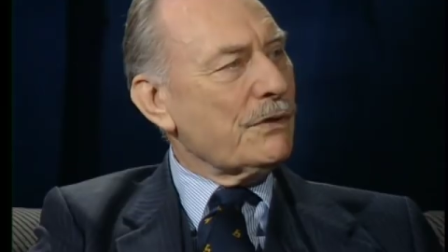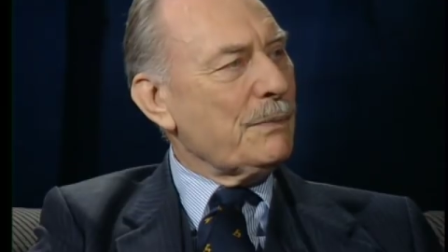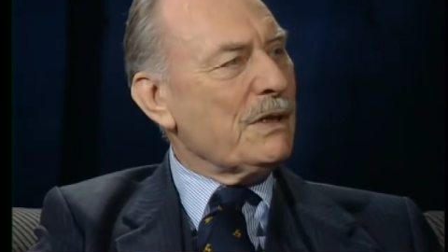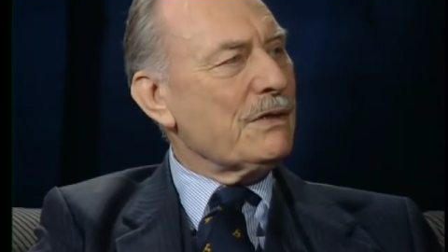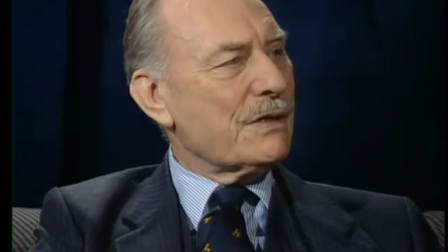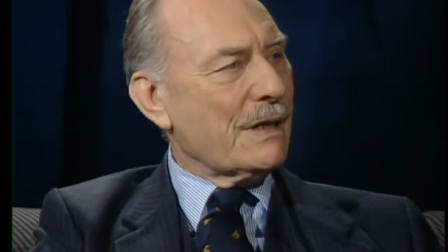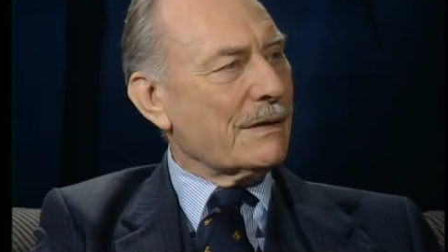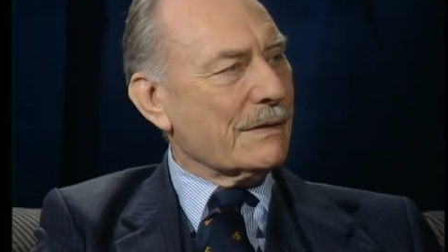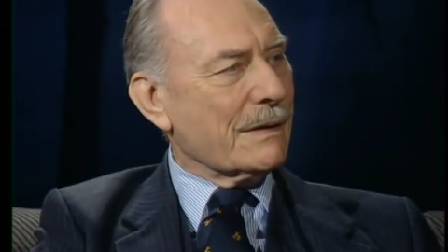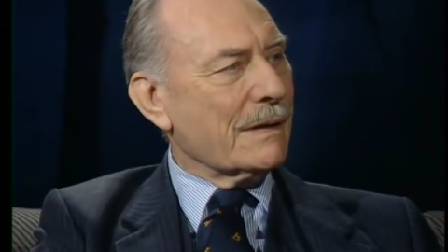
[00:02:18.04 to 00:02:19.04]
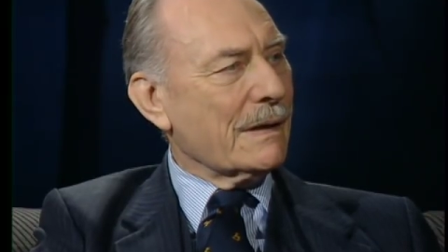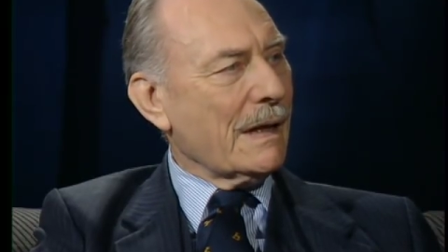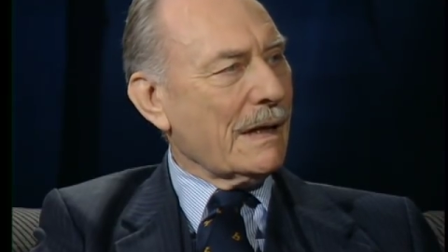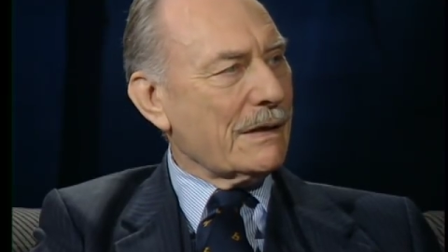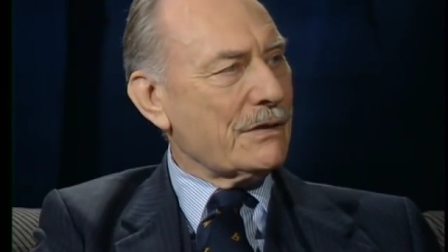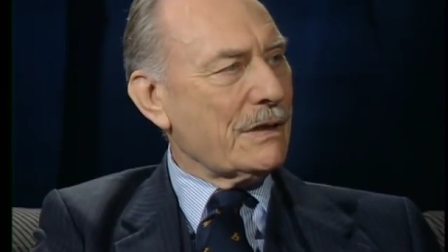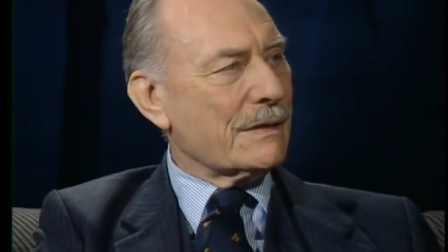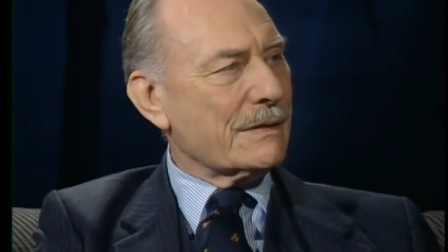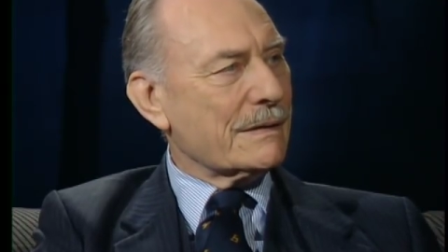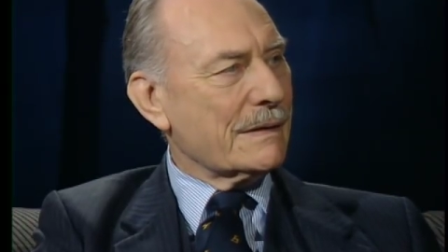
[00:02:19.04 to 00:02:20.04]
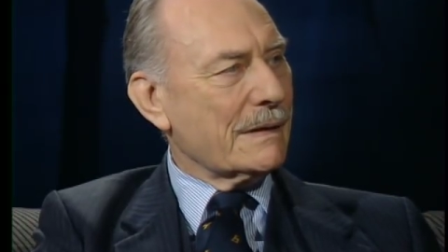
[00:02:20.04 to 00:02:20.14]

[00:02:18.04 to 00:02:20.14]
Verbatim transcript: have been taken as yet.